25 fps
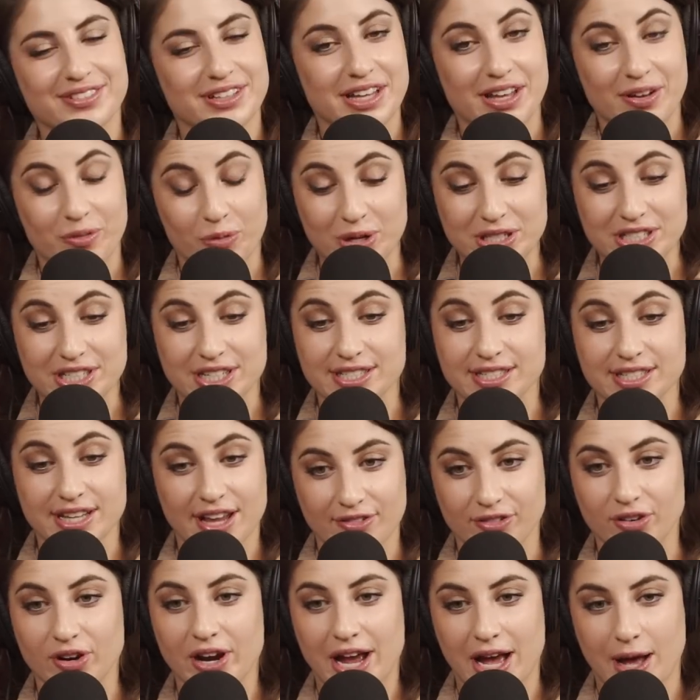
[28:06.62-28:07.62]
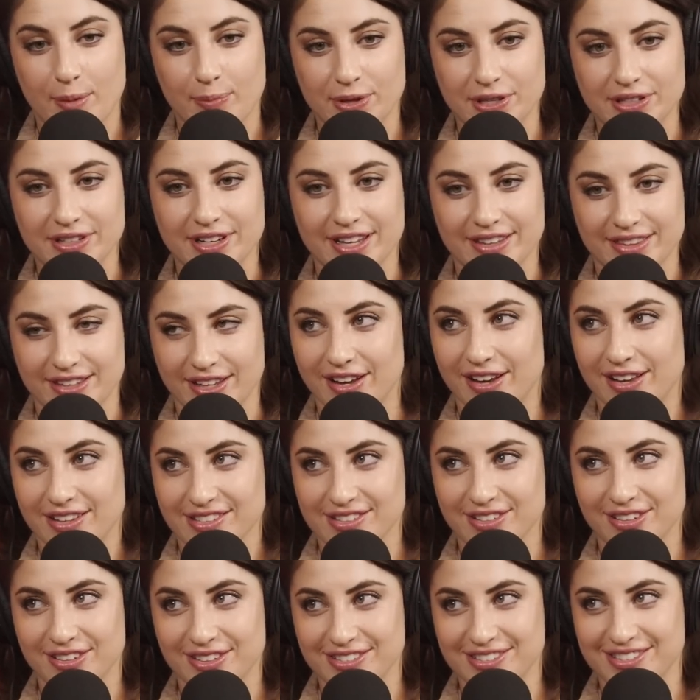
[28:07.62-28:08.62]
Which has never happened at the
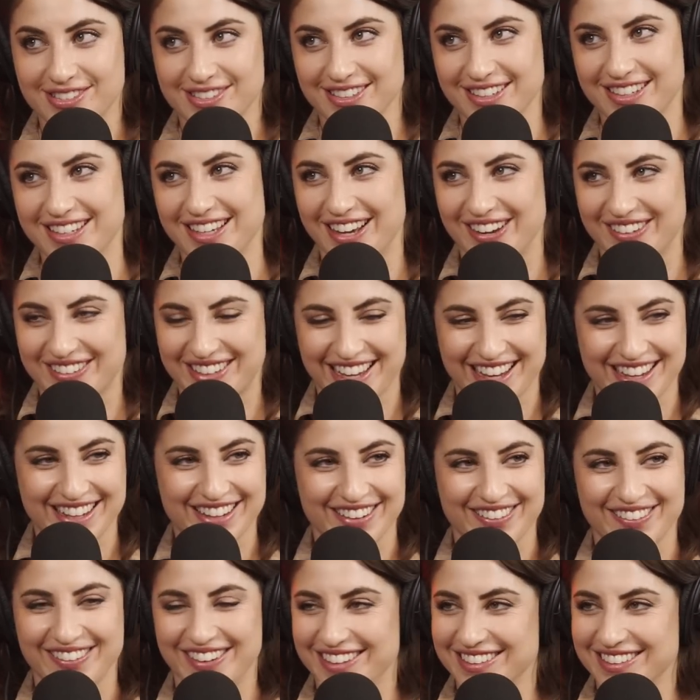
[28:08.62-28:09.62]
Oscars. Okay, go on.